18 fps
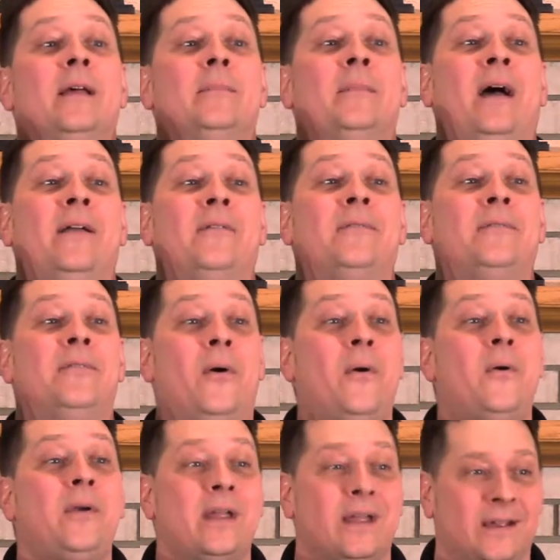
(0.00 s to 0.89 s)
my
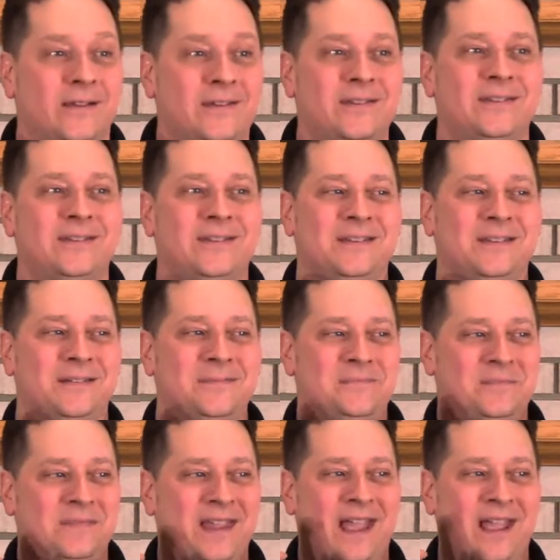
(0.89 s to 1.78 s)
focus
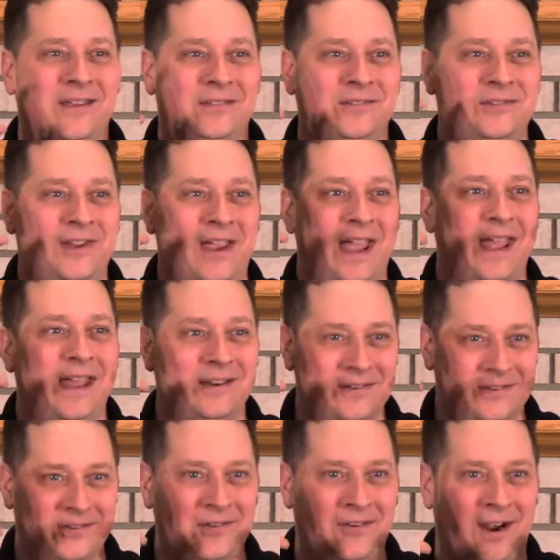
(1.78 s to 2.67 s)
has
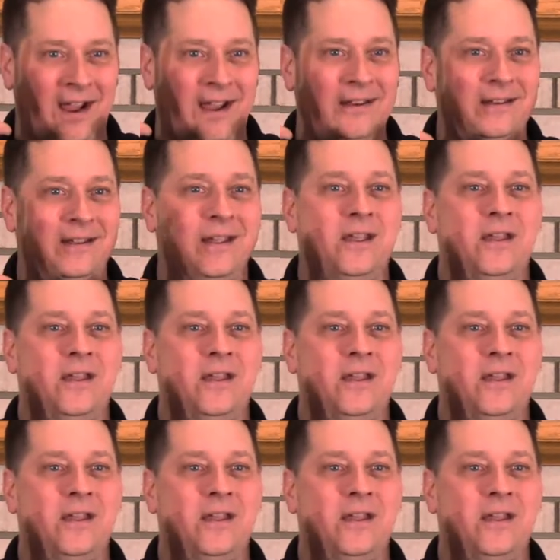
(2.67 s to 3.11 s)
changed, right?